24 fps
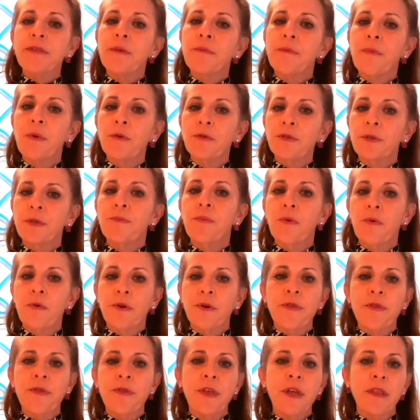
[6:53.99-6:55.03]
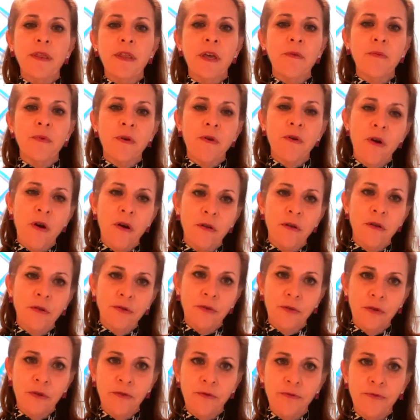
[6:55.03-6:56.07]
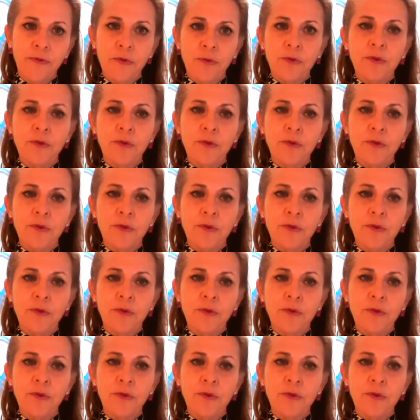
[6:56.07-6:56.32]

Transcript: the most important thing that we're all sort of